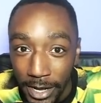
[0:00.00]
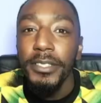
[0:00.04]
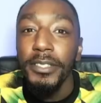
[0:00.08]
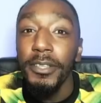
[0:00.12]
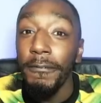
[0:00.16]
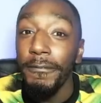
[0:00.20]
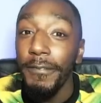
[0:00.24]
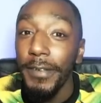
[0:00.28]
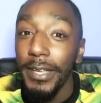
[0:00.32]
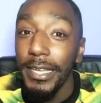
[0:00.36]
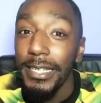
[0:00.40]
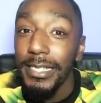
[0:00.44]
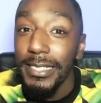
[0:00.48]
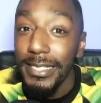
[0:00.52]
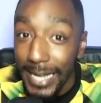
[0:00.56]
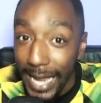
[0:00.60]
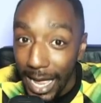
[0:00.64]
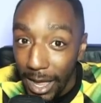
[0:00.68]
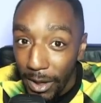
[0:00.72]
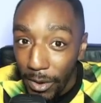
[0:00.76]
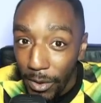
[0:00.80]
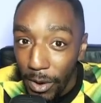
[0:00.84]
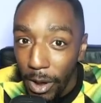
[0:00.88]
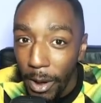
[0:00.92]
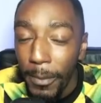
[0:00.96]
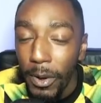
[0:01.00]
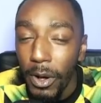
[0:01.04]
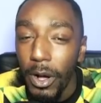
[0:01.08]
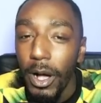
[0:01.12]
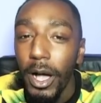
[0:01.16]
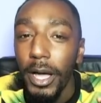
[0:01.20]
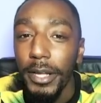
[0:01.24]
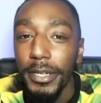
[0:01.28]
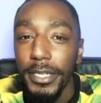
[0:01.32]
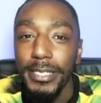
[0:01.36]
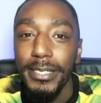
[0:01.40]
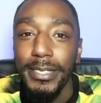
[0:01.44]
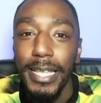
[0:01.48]
So things now are more
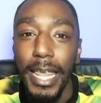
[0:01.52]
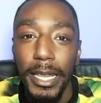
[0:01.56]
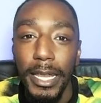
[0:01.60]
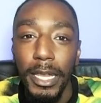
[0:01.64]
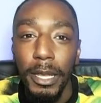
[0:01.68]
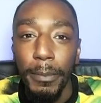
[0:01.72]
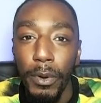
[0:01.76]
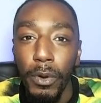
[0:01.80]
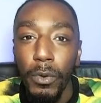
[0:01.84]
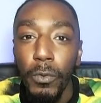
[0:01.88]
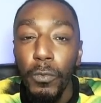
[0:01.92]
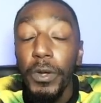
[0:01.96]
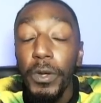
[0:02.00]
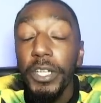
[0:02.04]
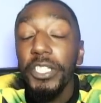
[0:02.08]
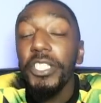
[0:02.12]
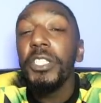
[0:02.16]
understandable, which